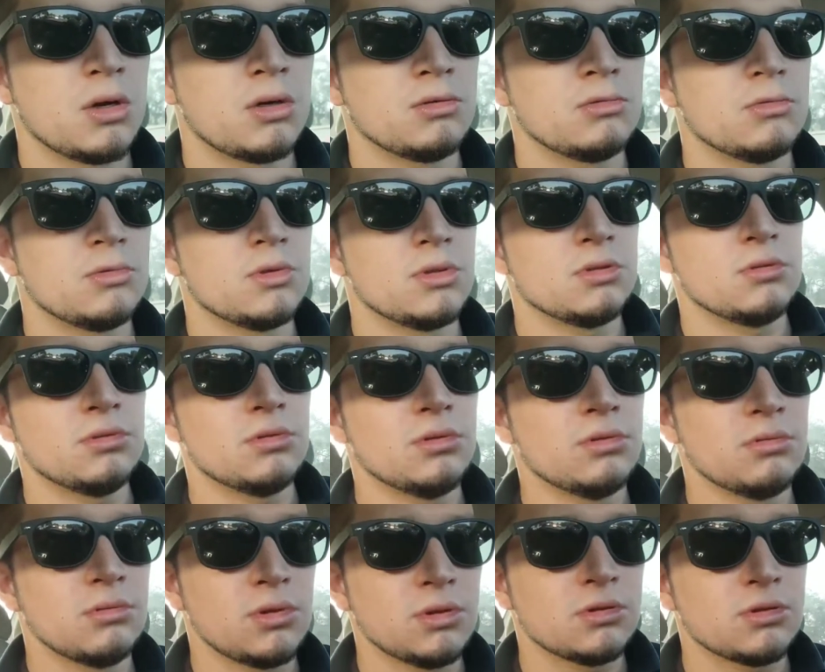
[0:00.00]
I don't want to
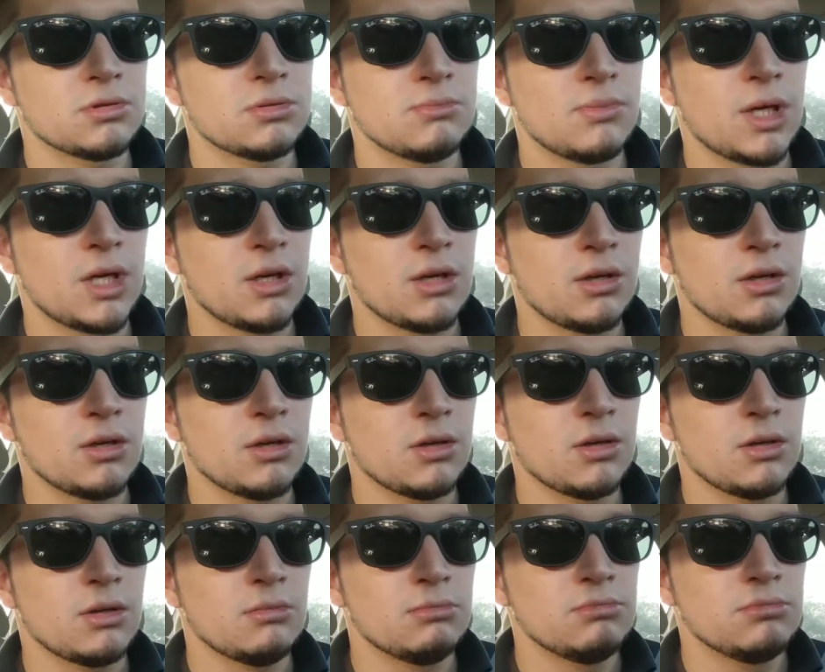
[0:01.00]
do this,
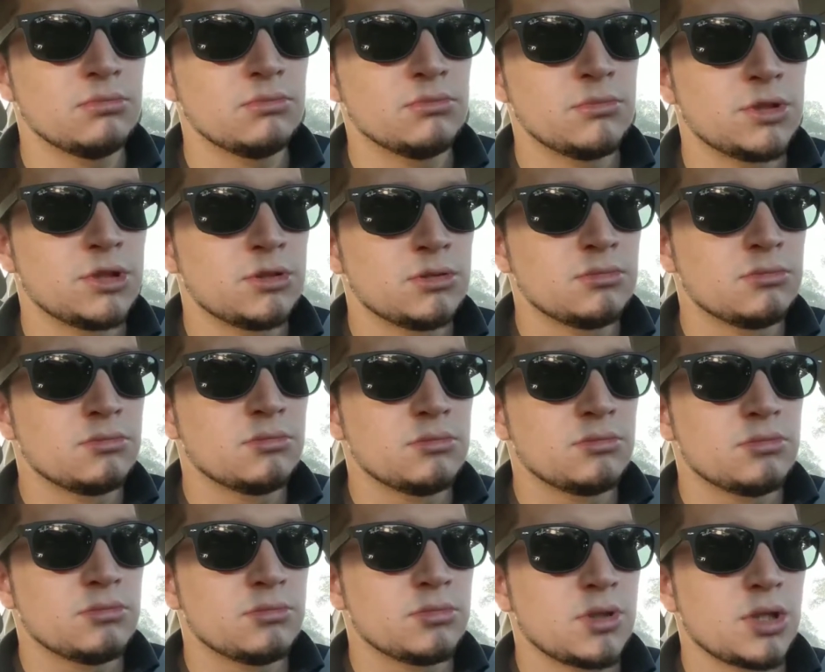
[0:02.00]
man.
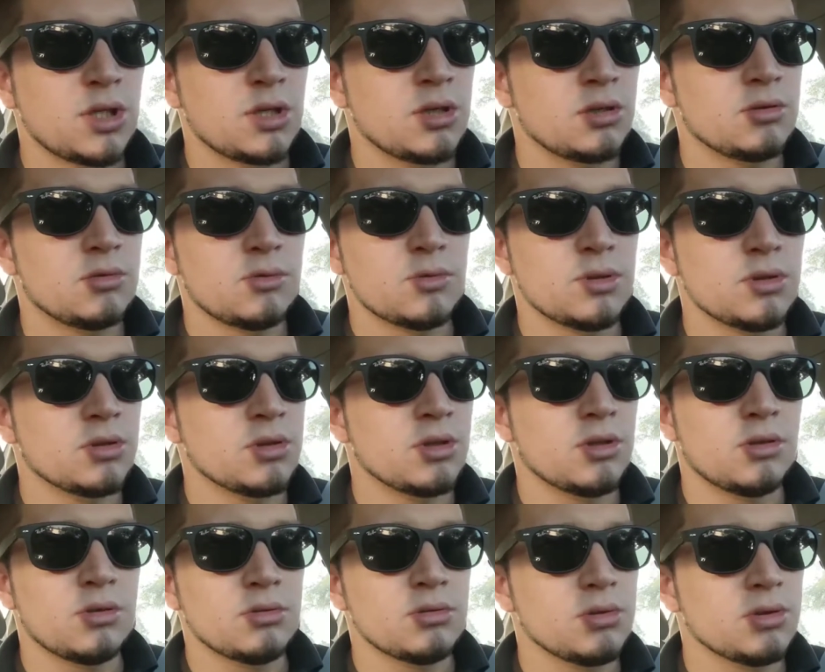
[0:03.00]
I don't want
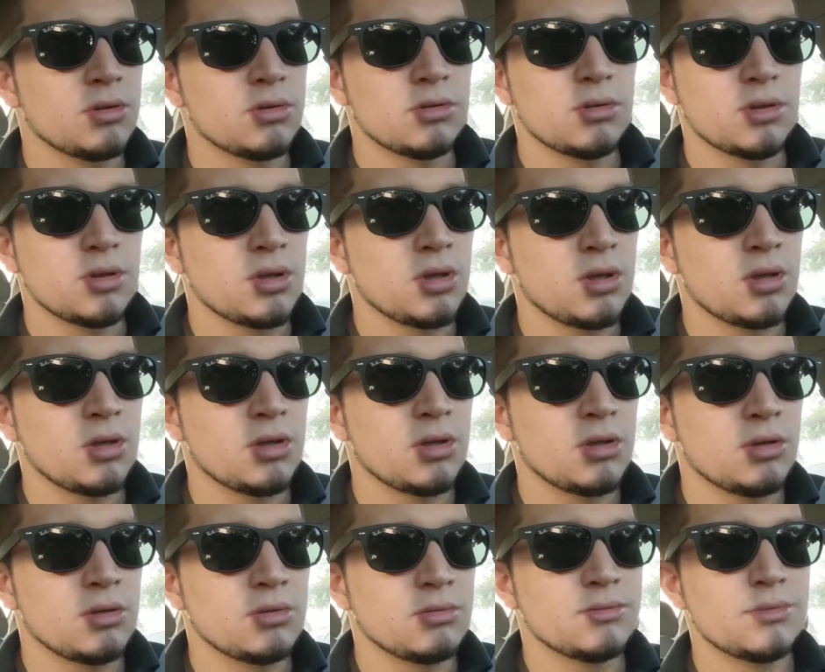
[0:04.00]
to go here
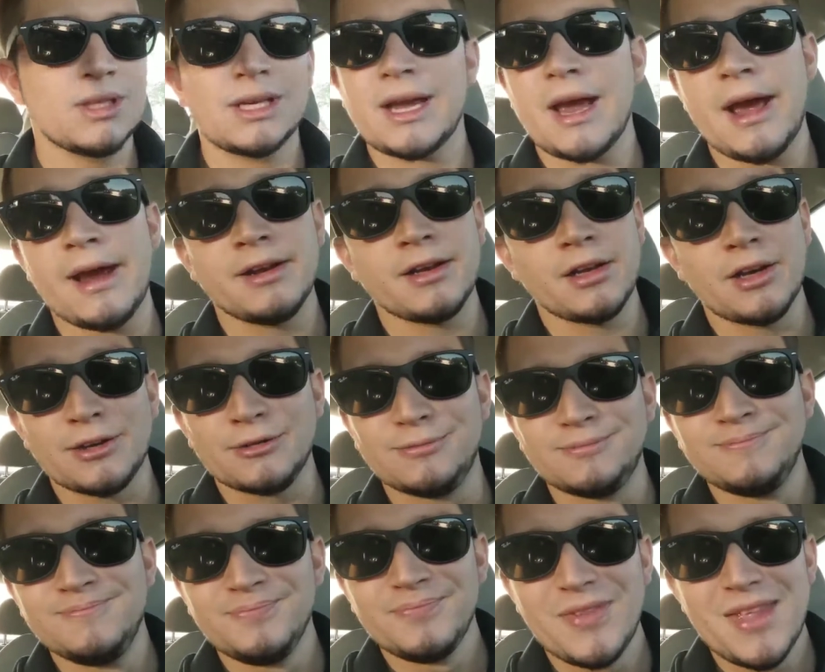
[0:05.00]
today. Like, I know.
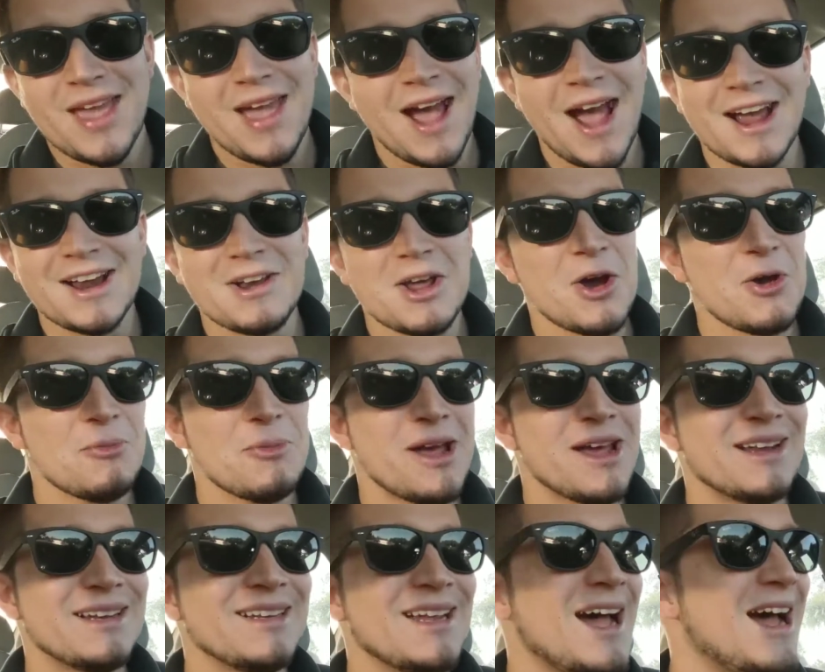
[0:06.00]
I know,
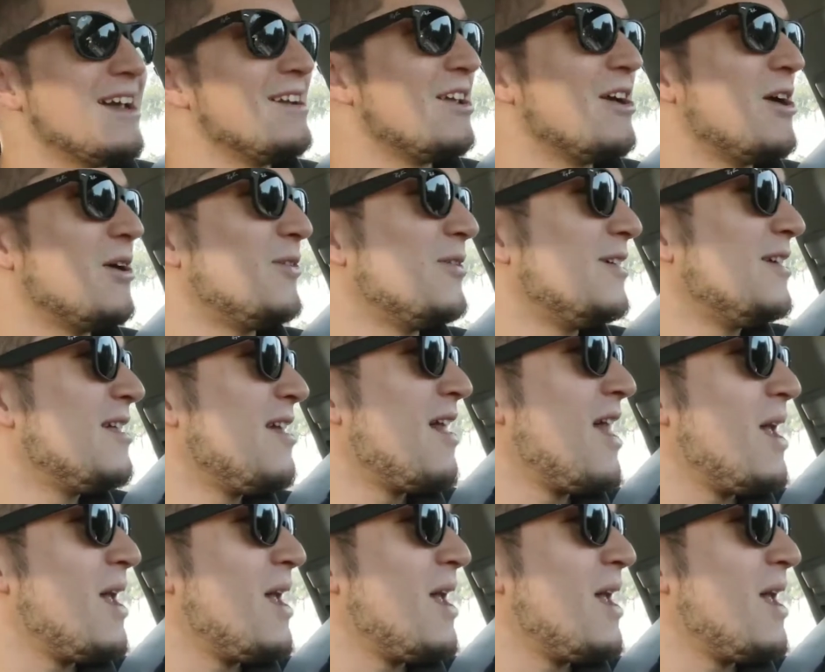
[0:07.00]
man. I know.